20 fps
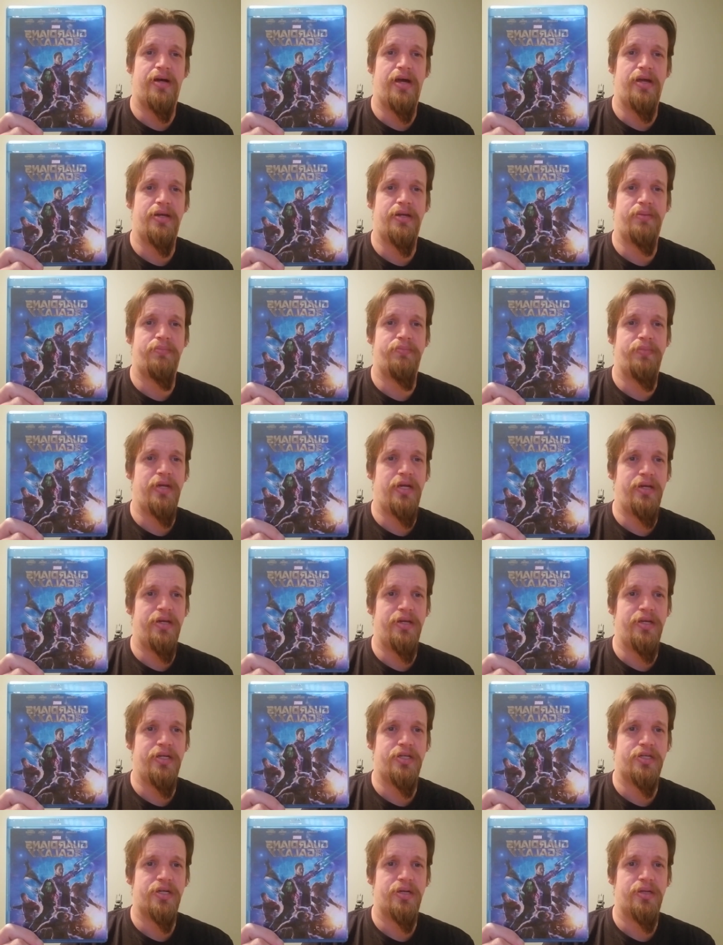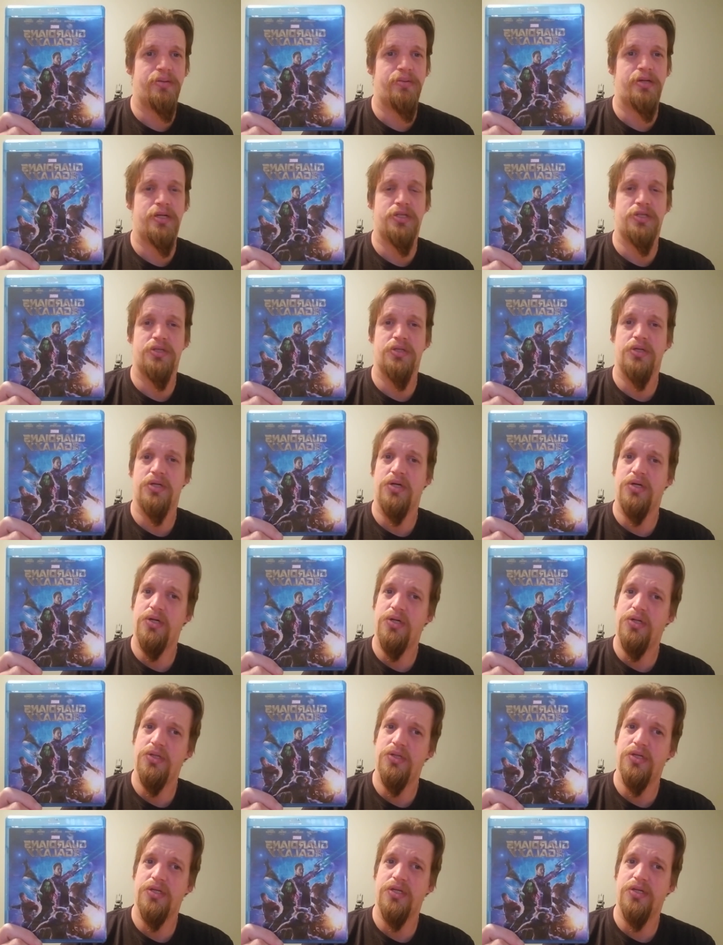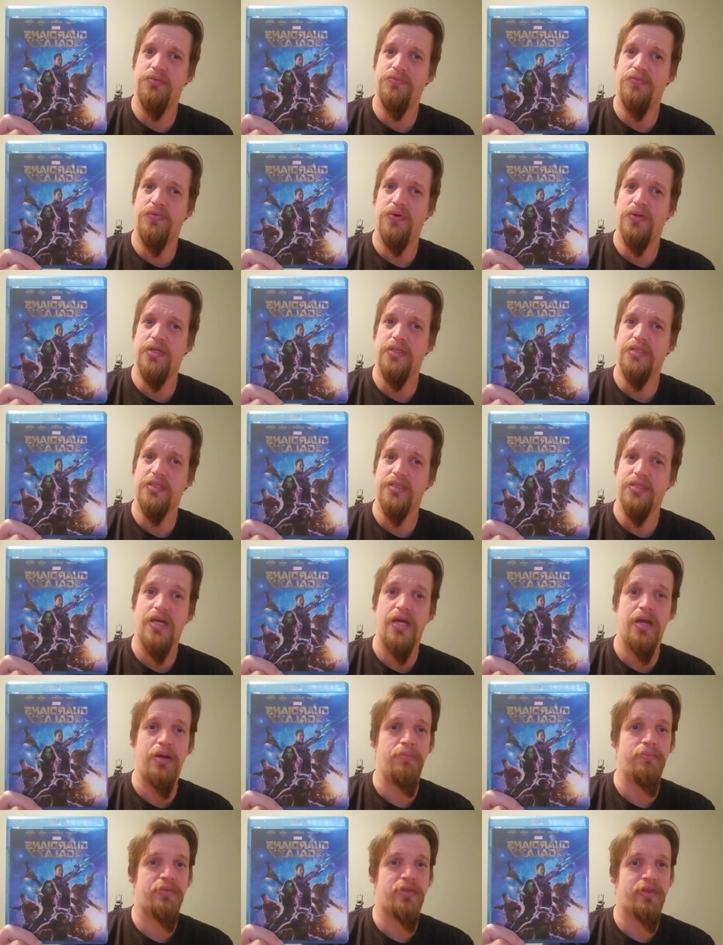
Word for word: end up meeting each other because they're all looking for the same